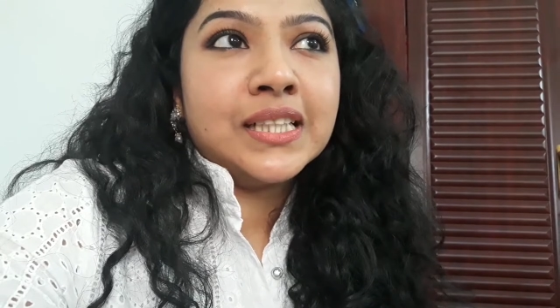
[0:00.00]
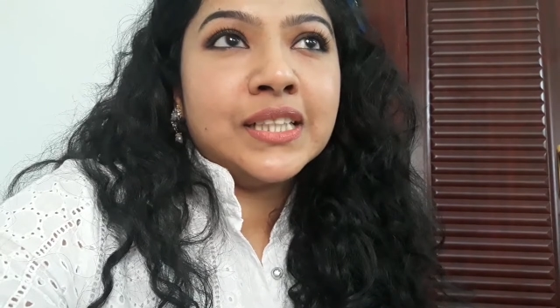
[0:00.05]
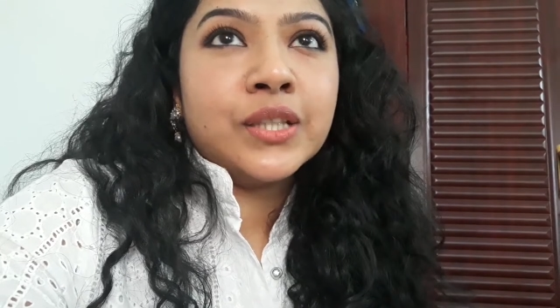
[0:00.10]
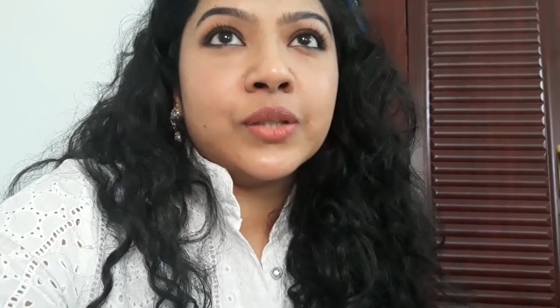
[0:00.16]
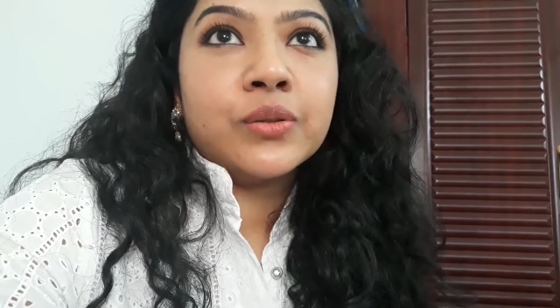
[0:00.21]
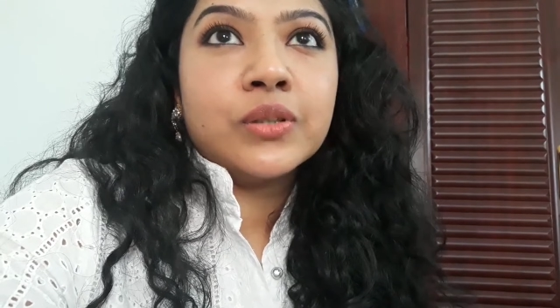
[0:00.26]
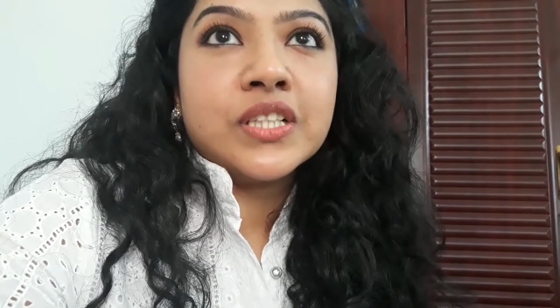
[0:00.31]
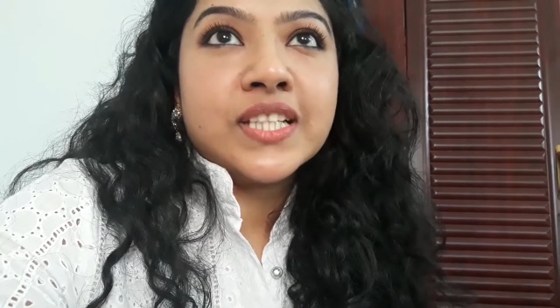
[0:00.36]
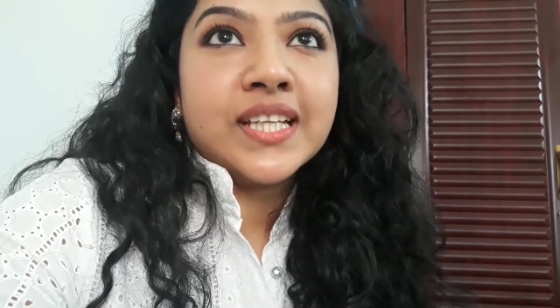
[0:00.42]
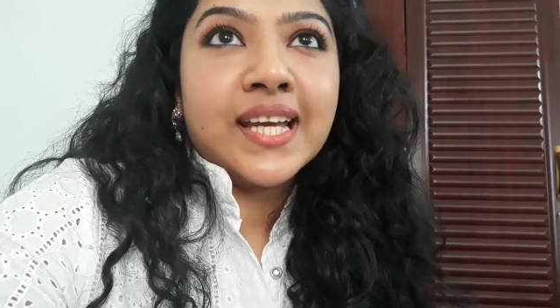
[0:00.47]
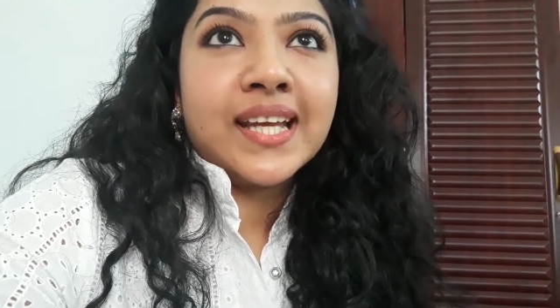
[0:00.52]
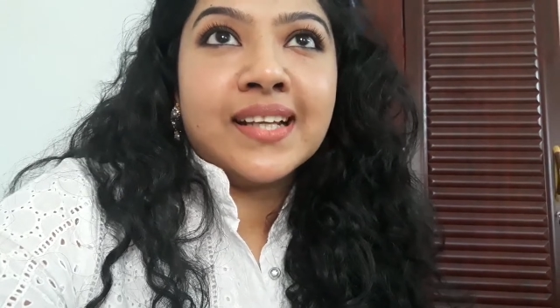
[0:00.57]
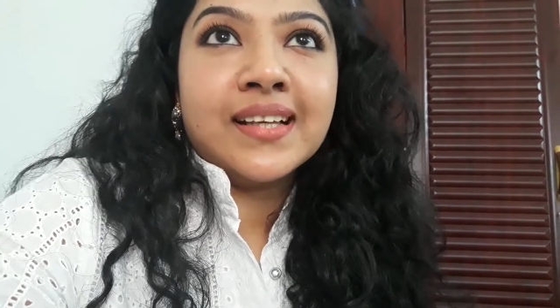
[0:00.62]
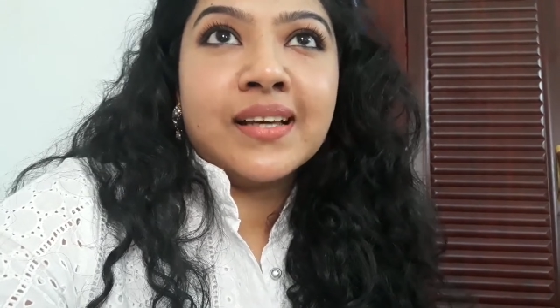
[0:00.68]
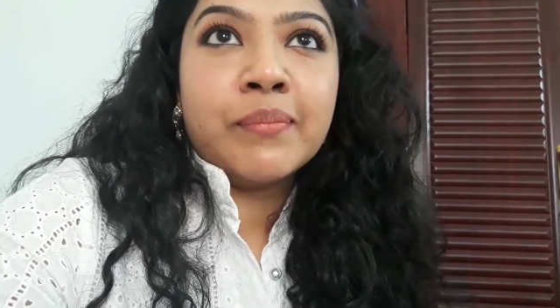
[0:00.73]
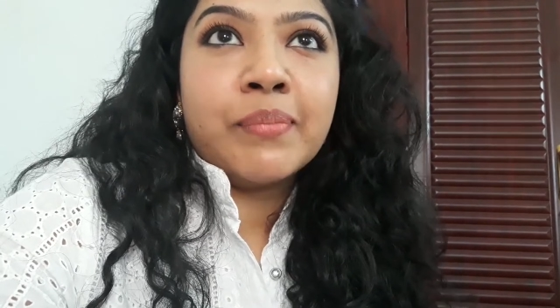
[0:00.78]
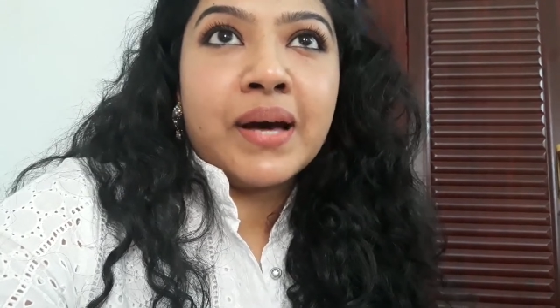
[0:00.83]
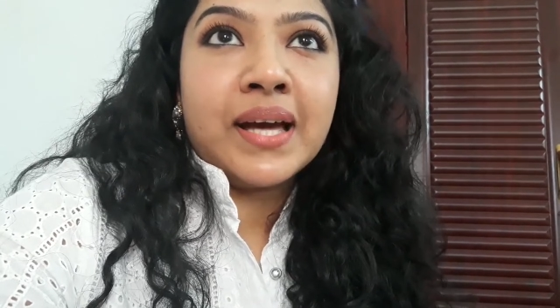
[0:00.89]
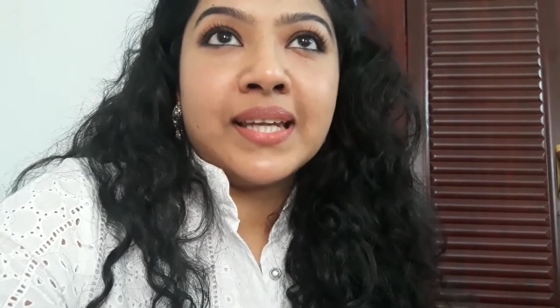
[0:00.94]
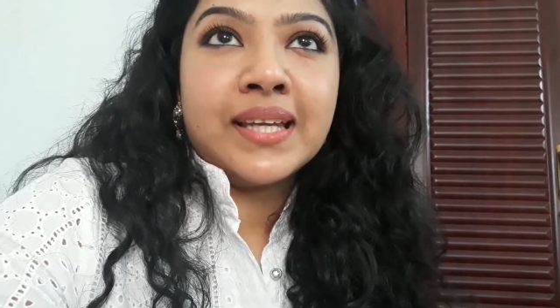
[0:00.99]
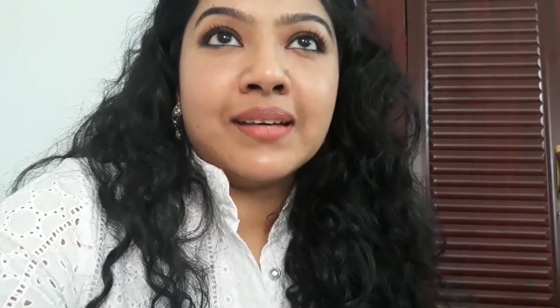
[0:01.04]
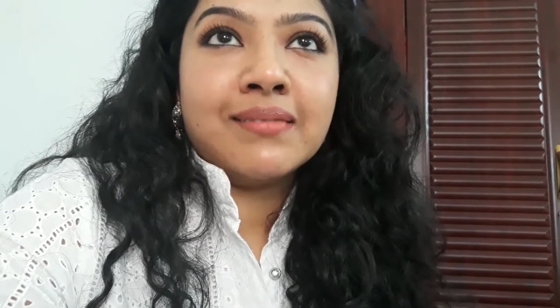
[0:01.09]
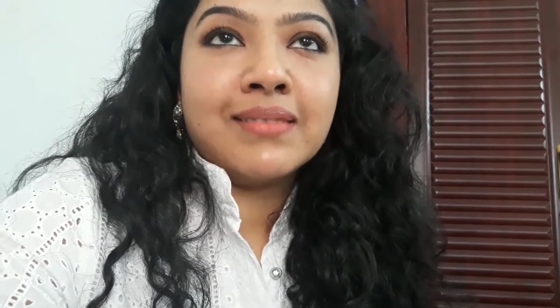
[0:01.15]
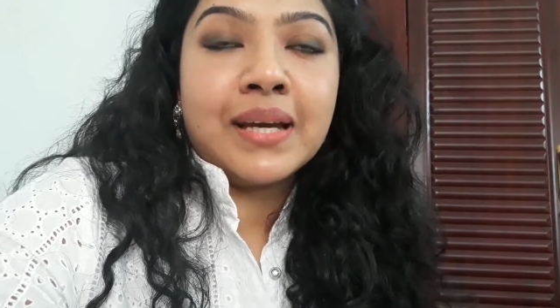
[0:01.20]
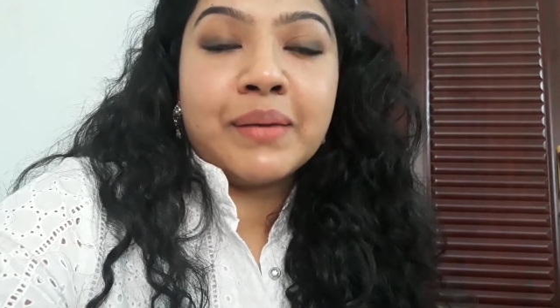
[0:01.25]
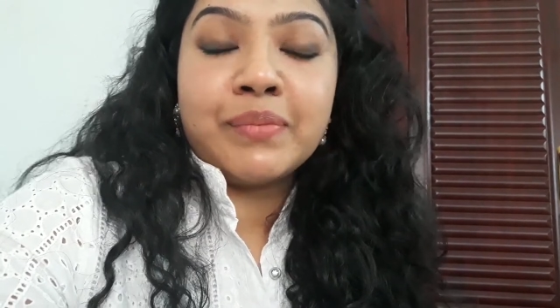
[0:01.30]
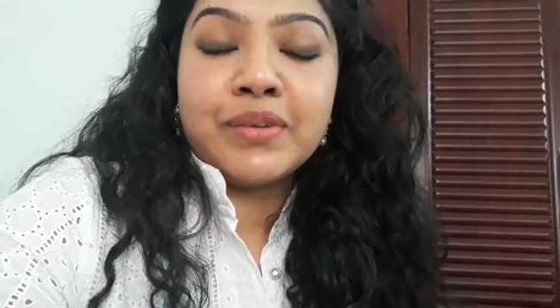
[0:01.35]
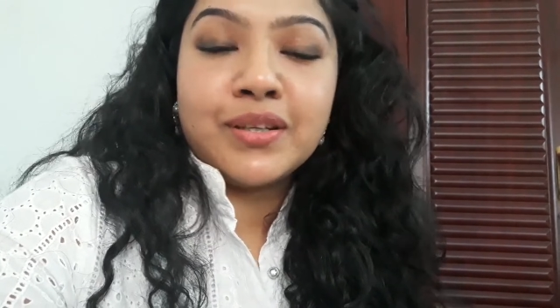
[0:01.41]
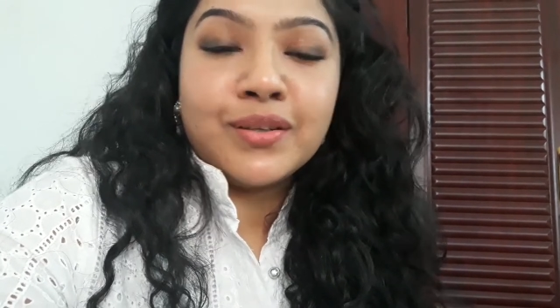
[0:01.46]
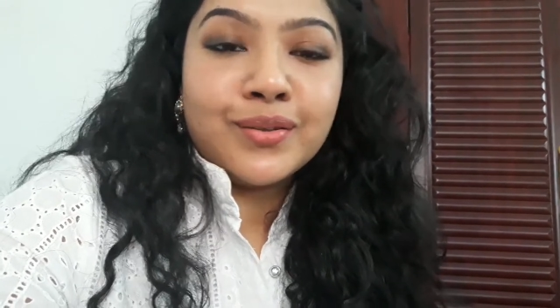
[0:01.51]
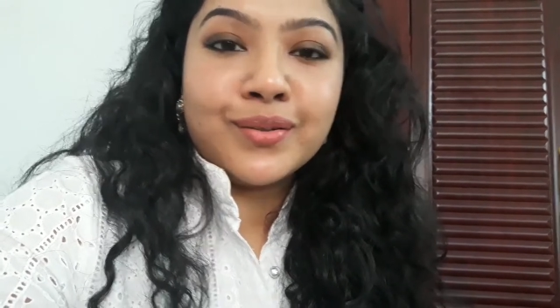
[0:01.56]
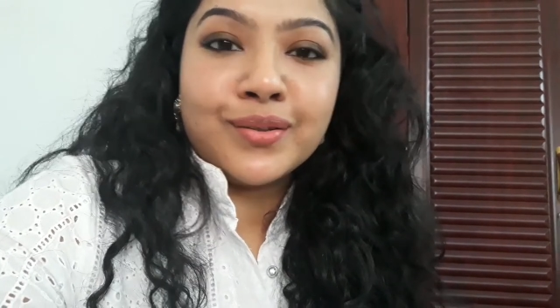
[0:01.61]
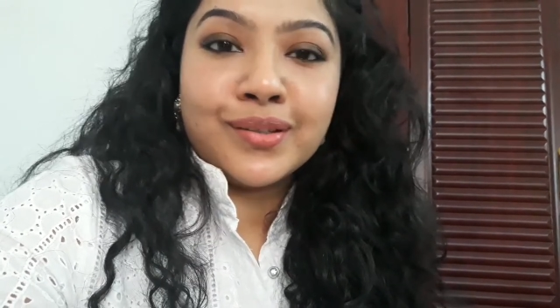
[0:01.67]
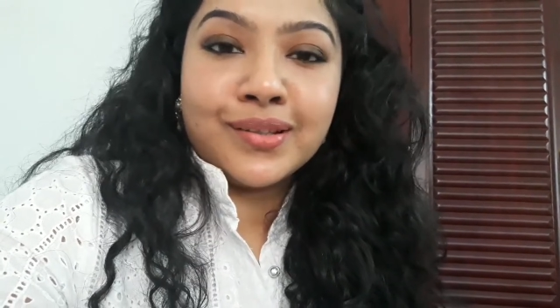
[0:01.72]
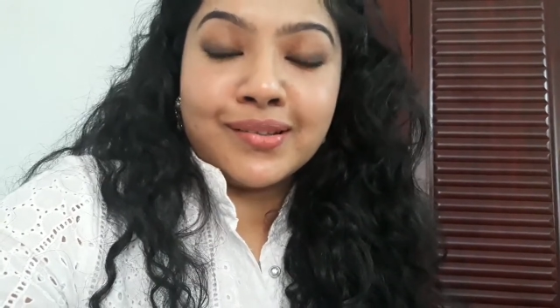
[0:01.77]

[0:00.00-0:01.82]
Dolce & Gabbana vibe. No.